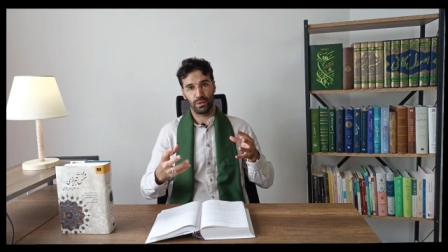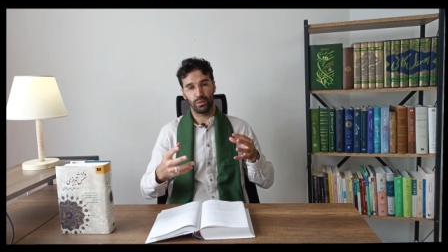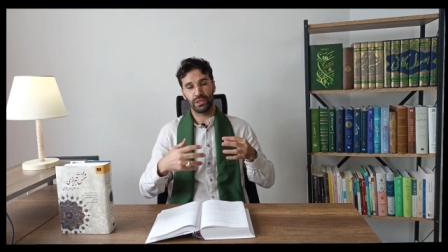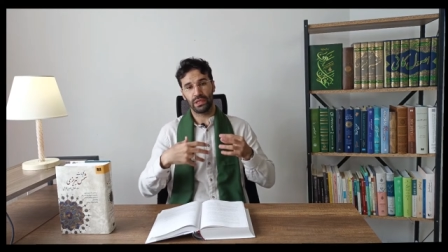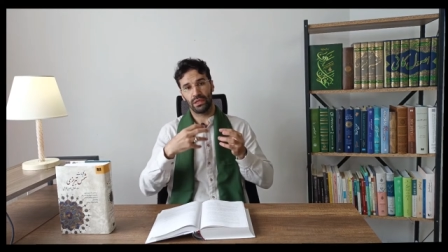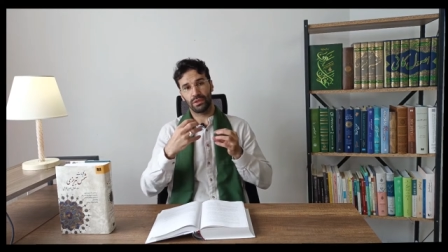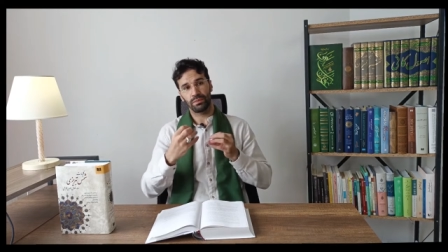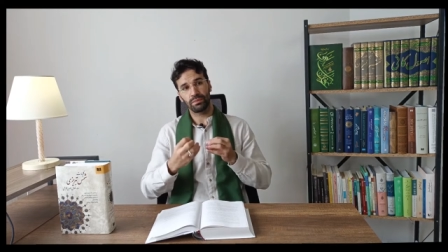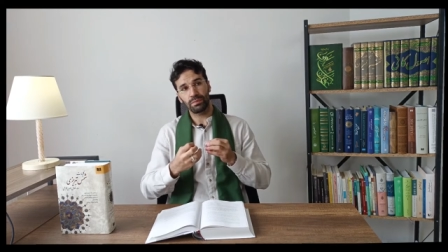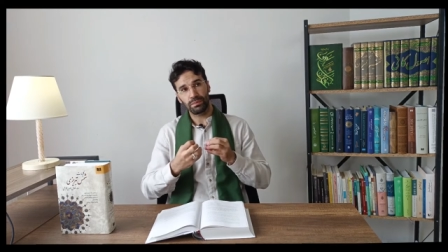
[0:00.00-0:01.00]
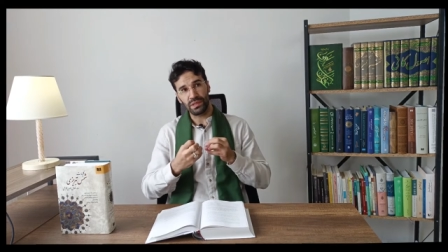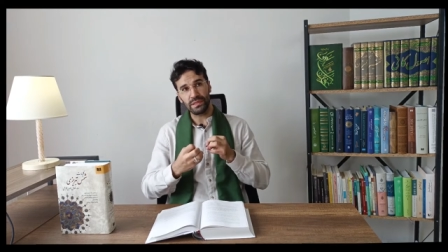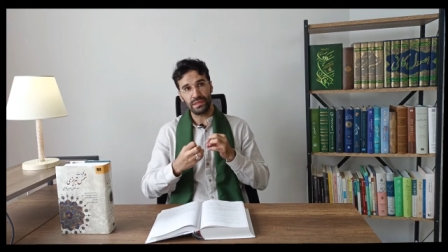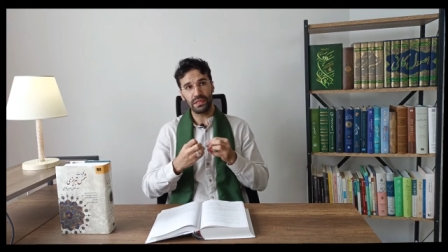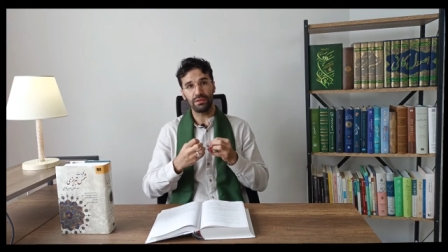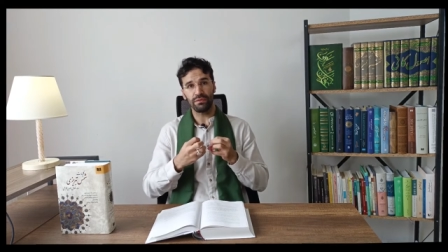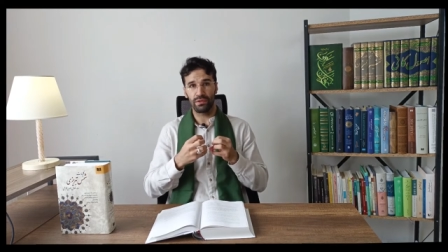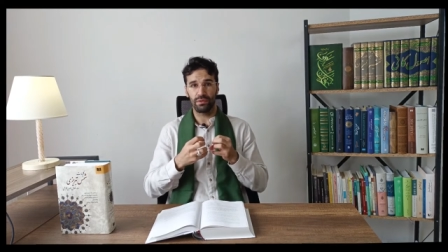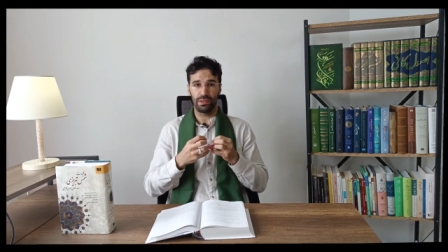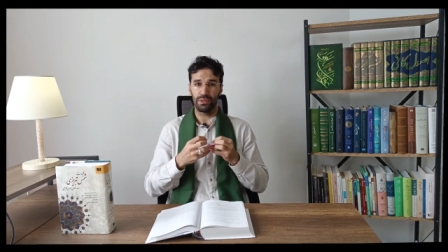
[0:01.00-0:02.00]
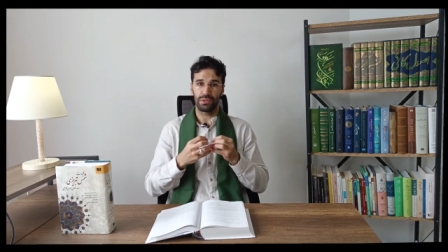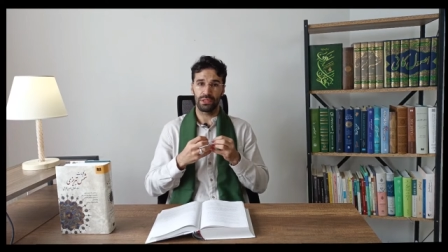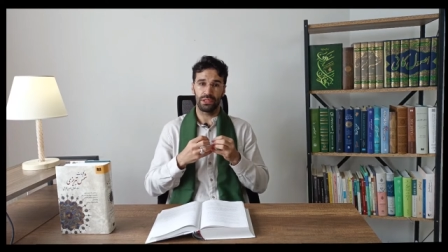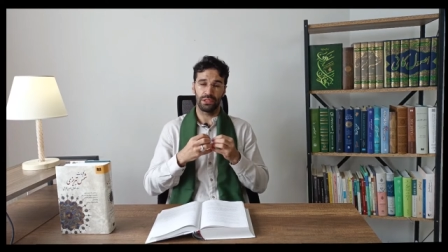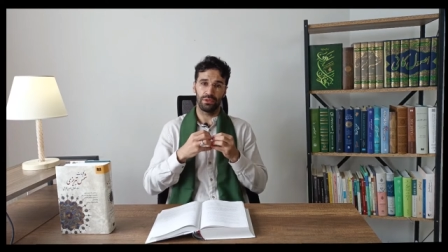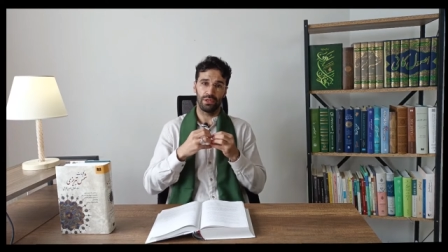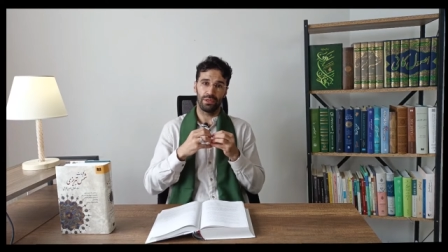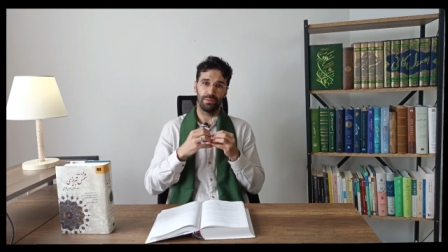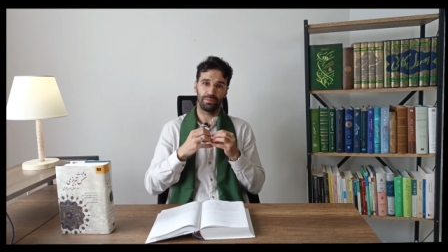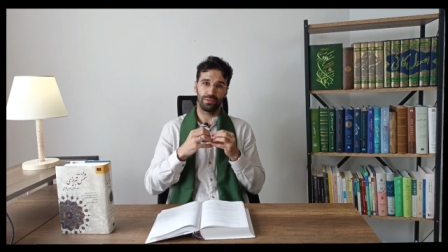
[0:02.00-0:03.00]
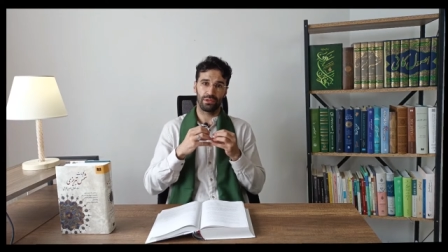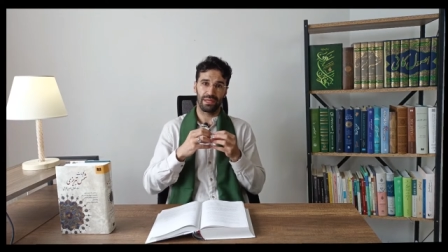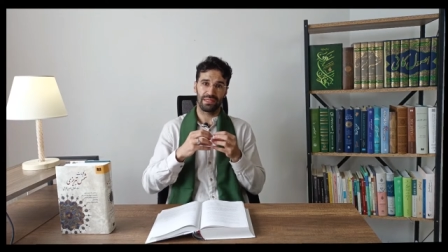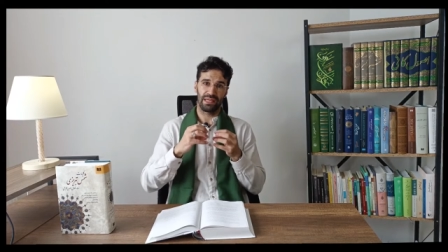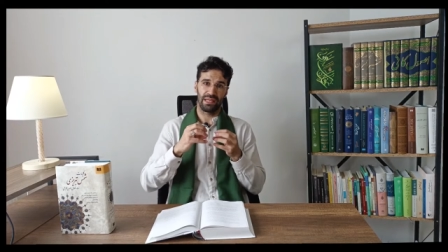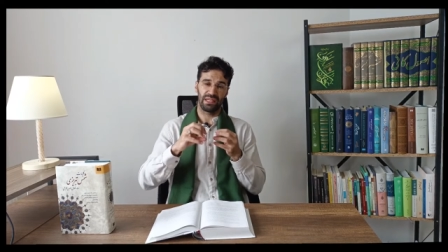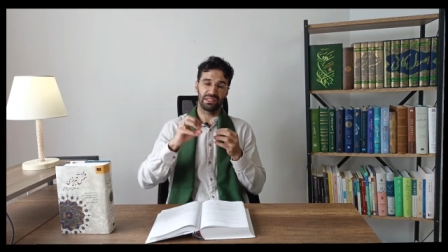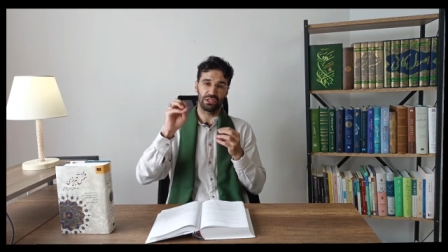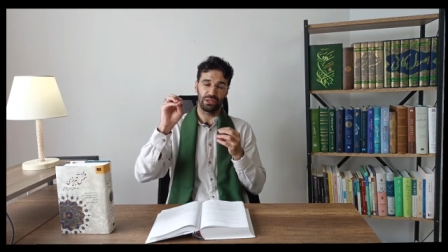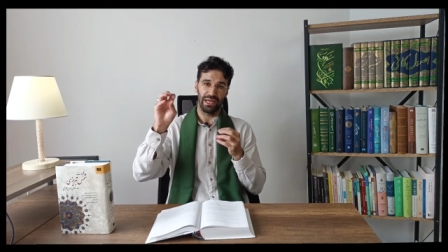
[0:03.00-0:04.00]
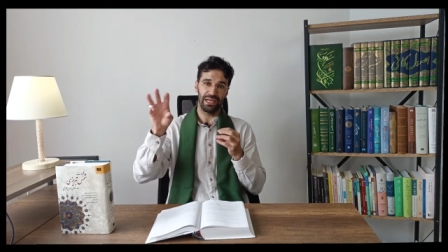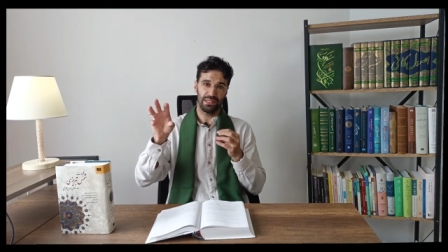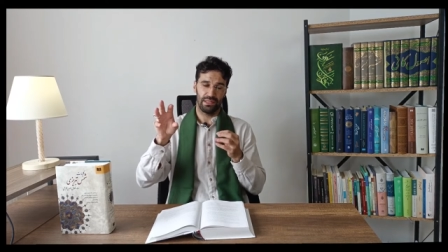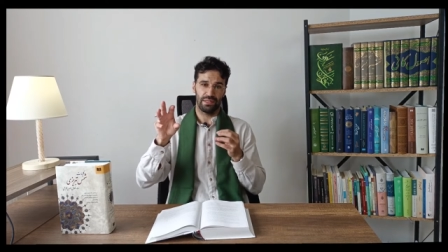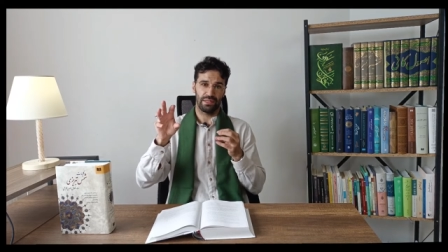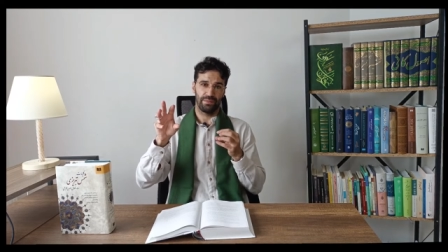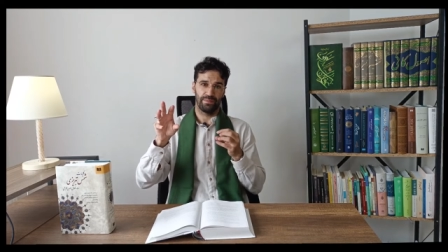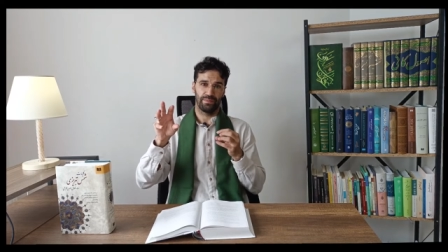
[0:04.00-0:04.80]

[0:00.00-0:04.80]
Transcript: We cannot perceive your beauty in your transcendental essence.